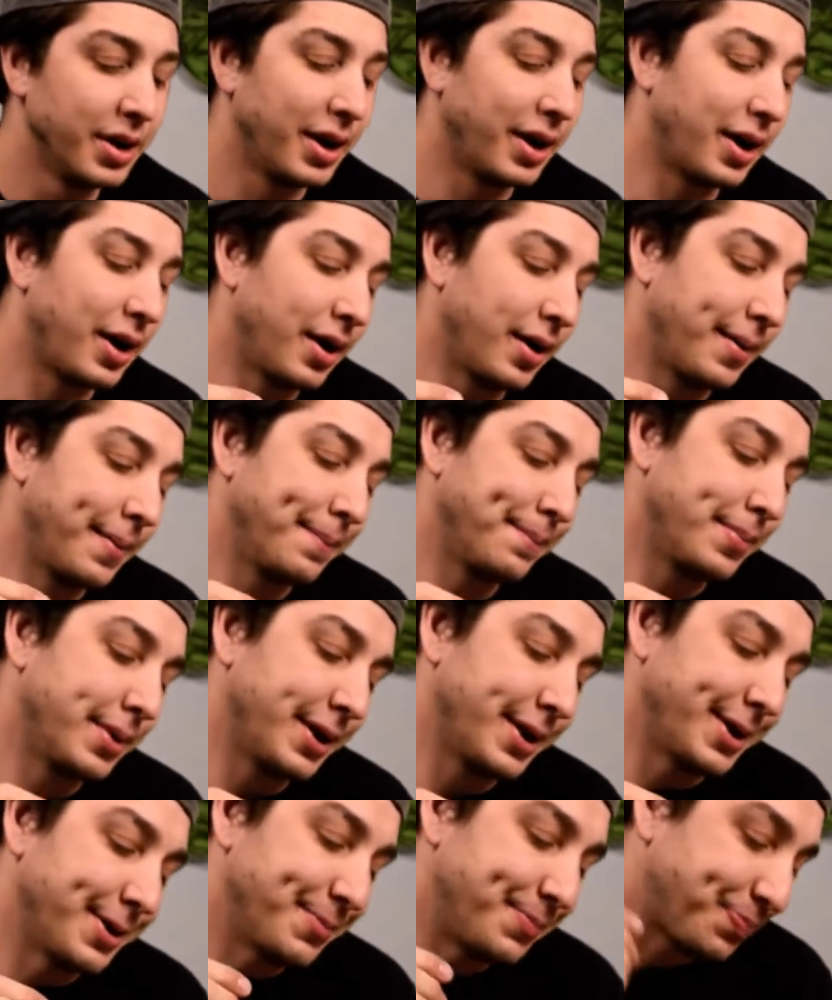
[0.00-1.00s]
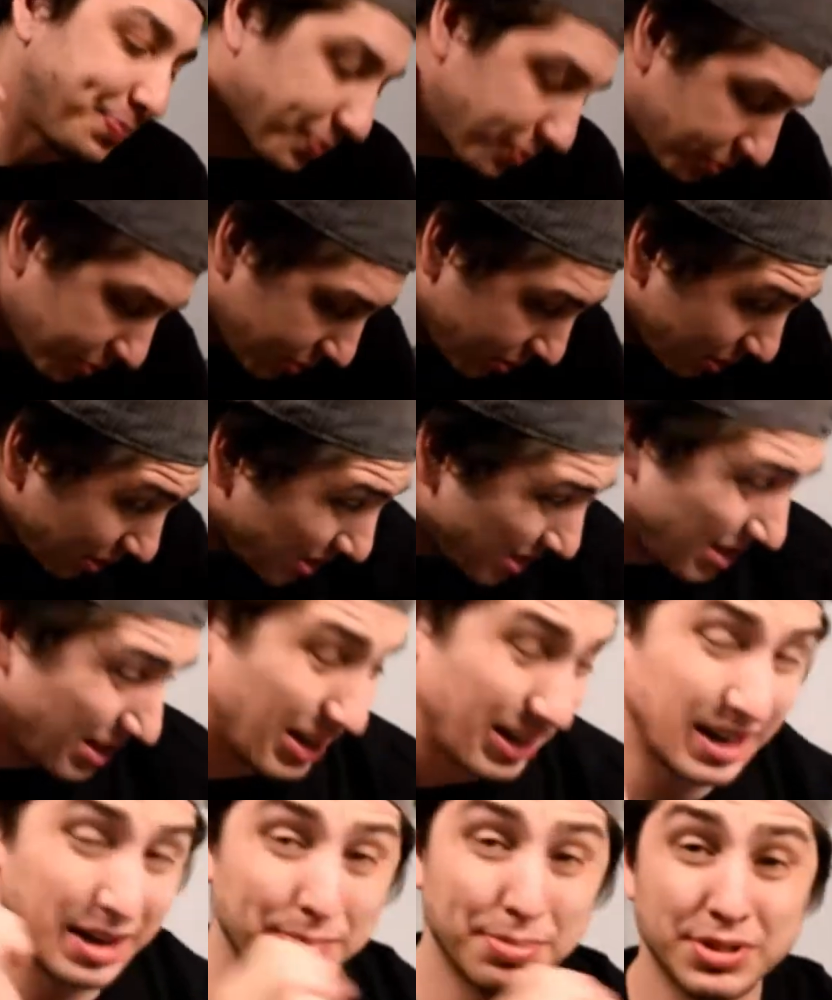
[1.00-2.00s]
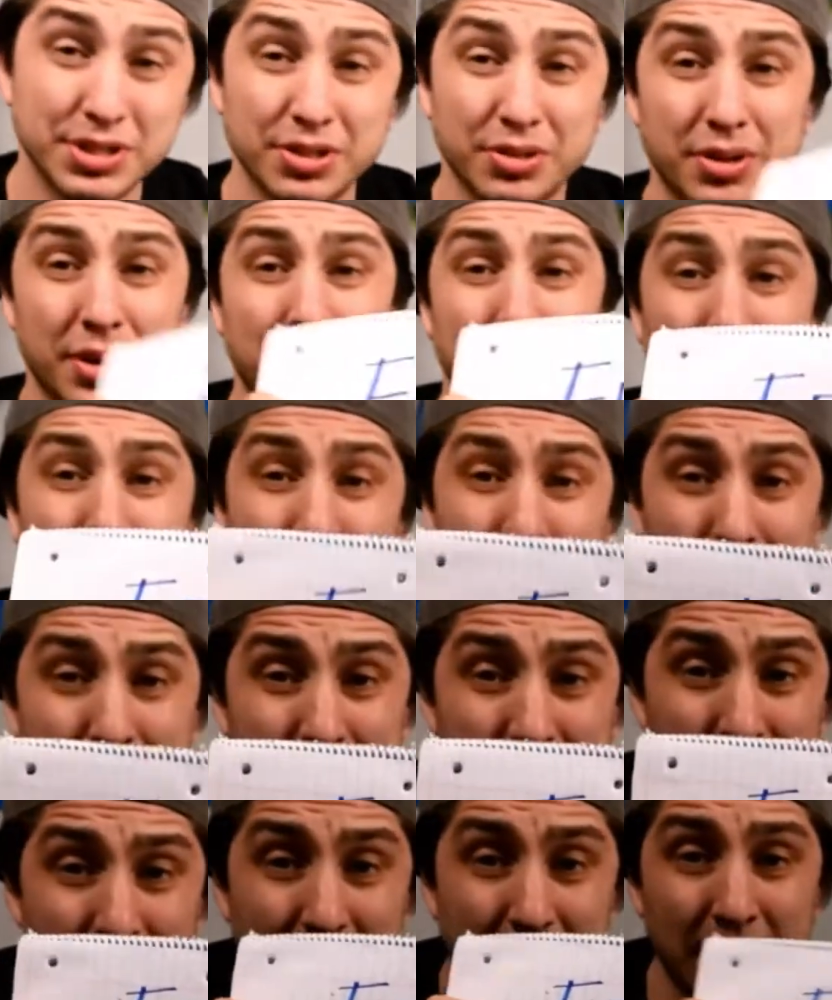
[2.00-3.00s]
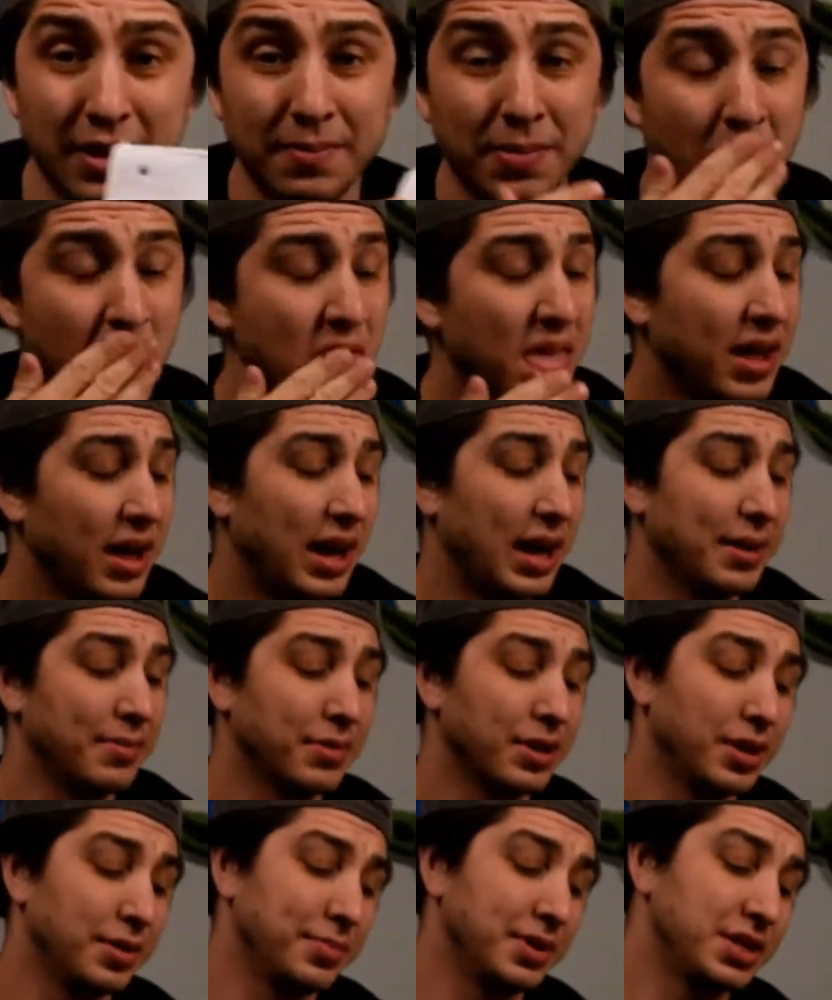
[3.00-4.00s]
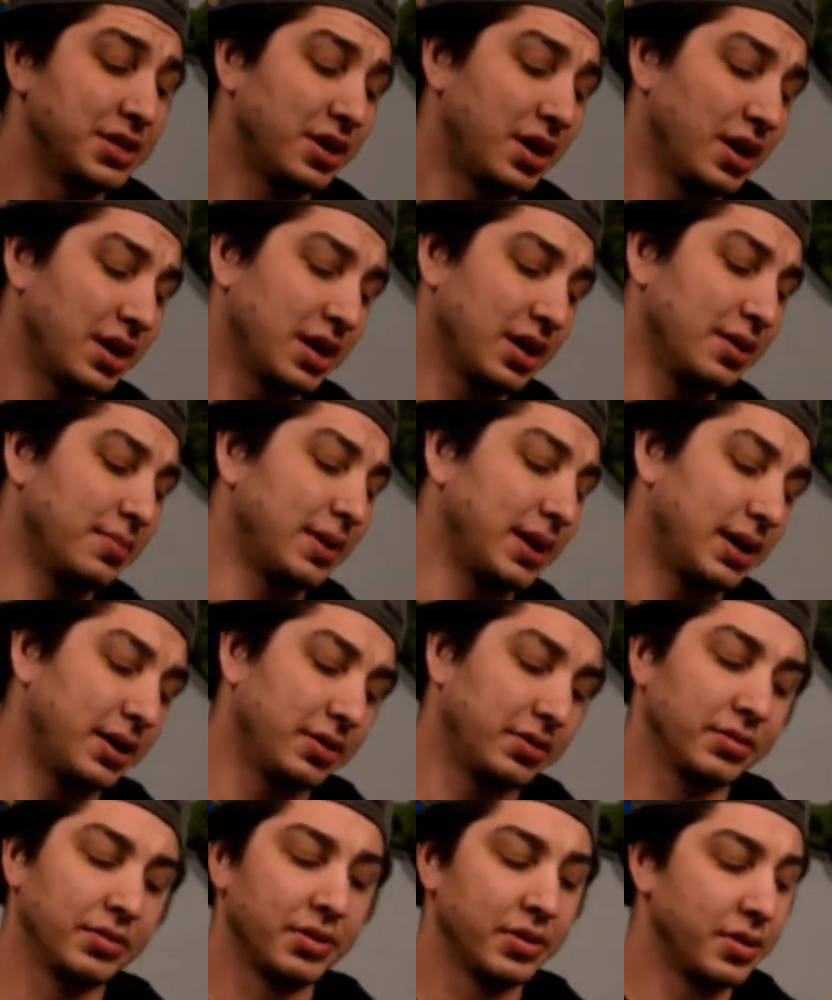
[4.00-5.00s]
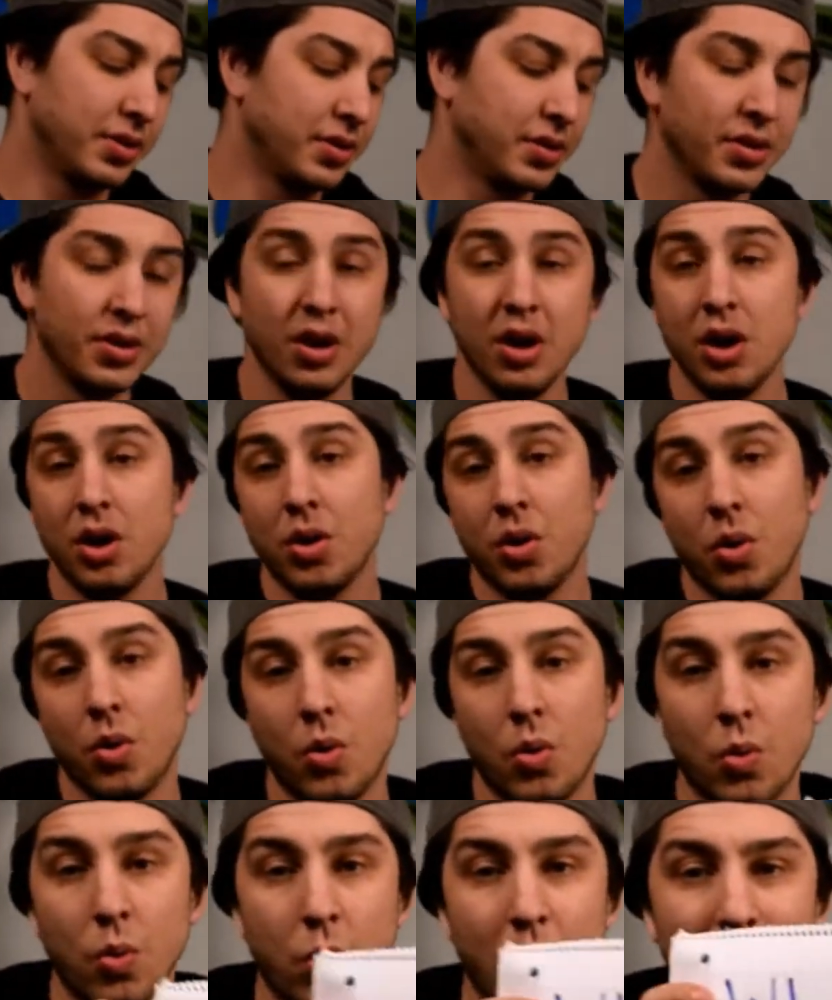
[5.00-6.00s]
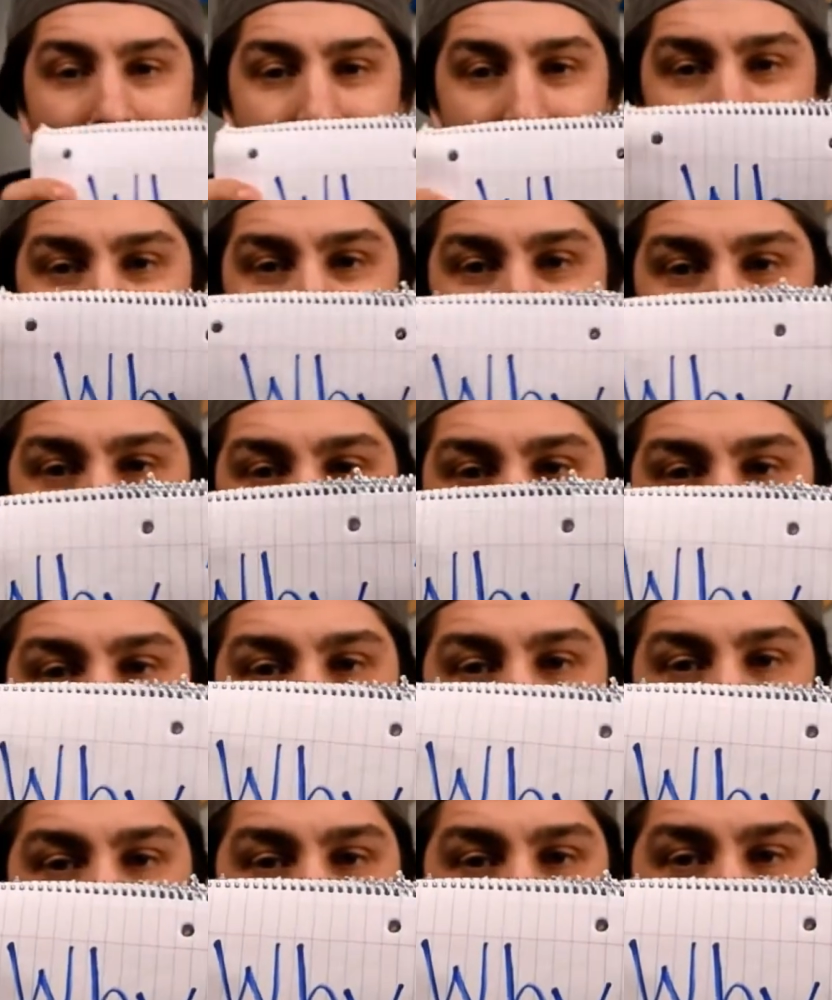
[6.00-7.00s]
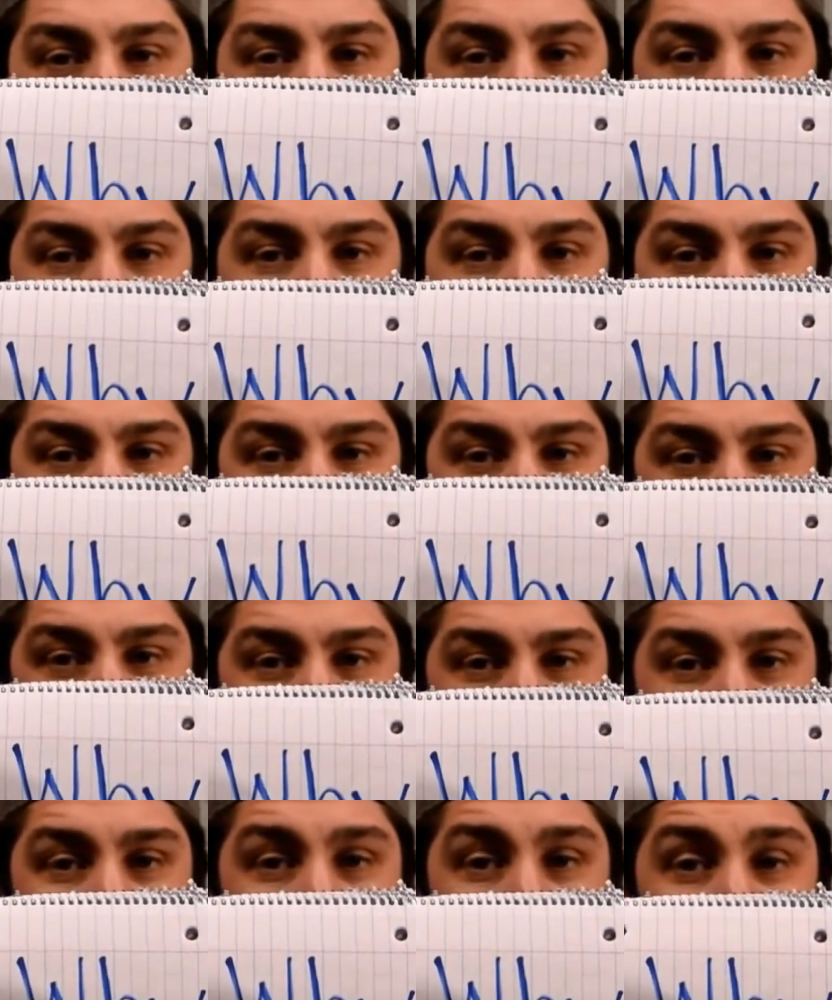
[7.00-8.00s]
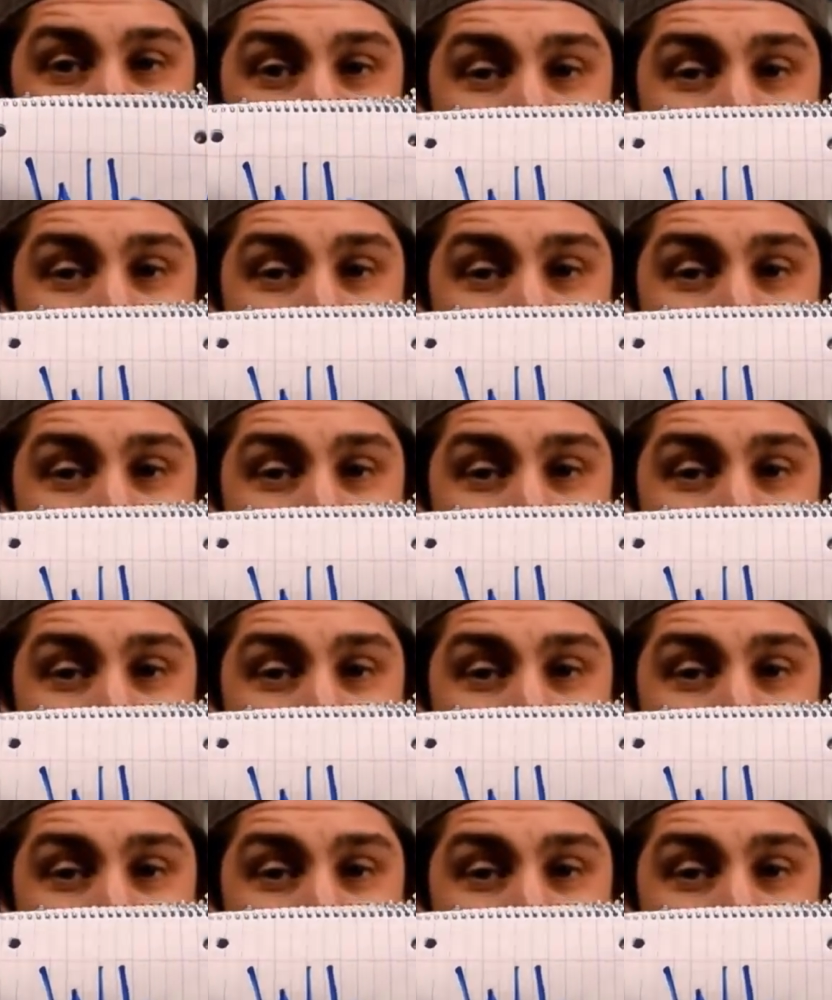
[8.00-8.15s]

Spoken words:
But on episode number 15, I'm going to be talking about why I am